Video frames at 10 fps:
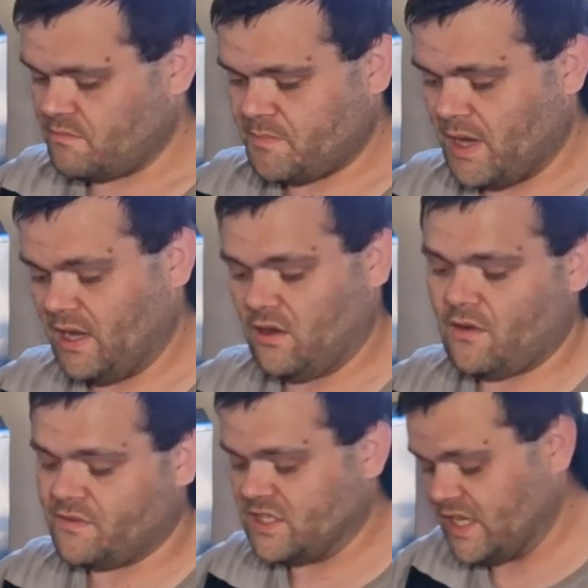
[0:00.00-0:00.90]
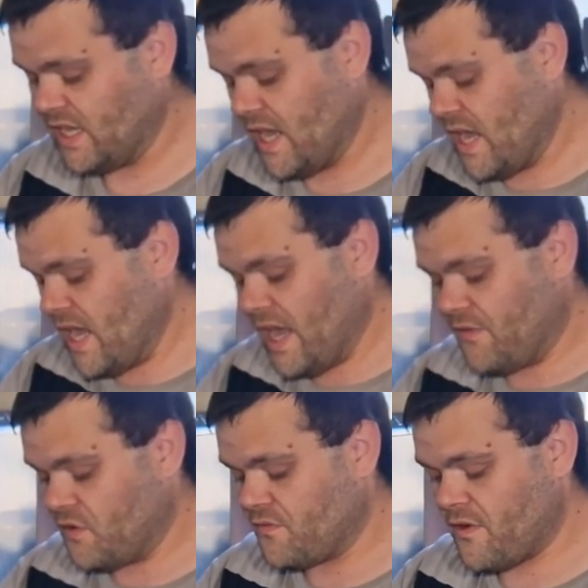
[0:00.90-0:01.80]
But obviously, if
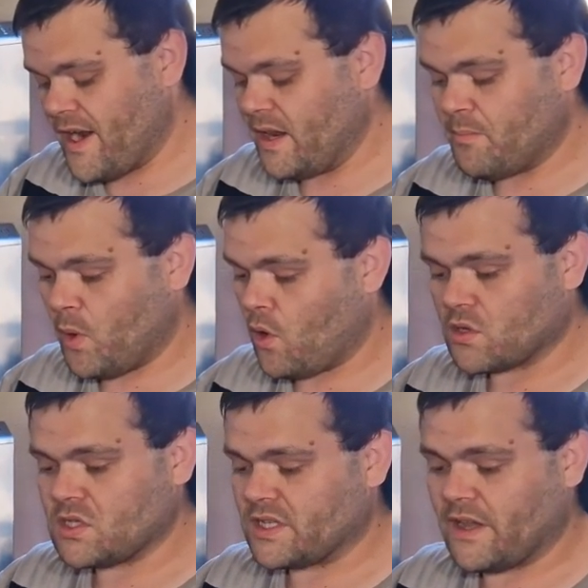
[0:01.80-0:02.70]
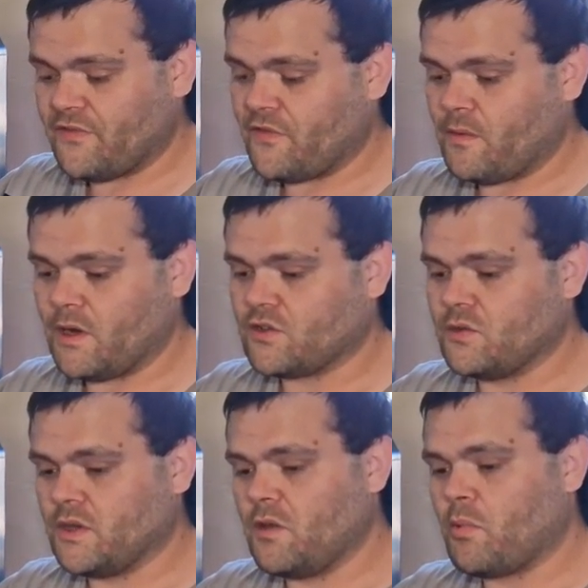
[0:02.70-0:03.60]
you've already bought stuff from
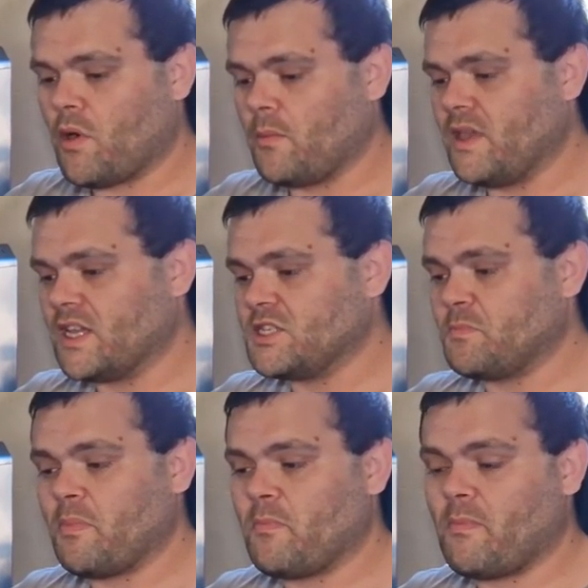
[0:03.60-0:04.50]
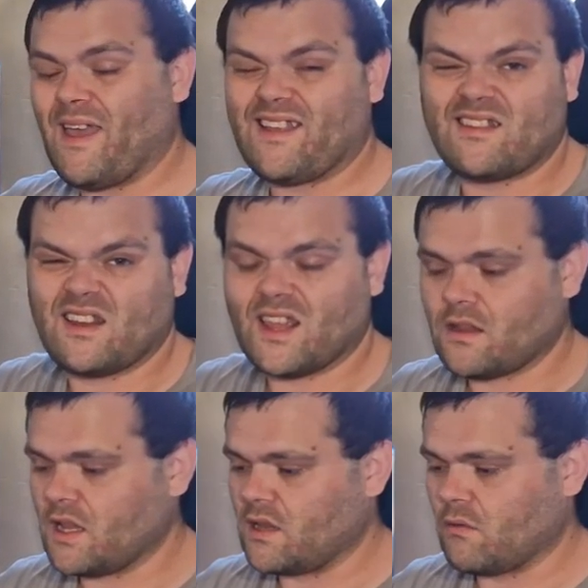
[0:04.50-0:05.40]
Noctua, you probably expected it.
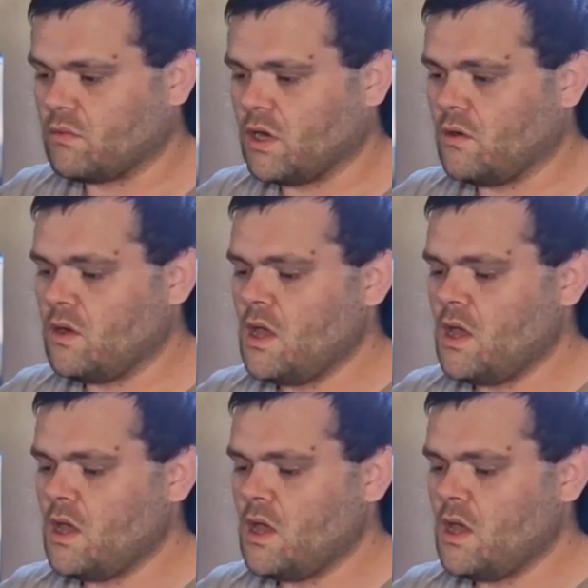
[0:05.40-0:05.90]
I don't know.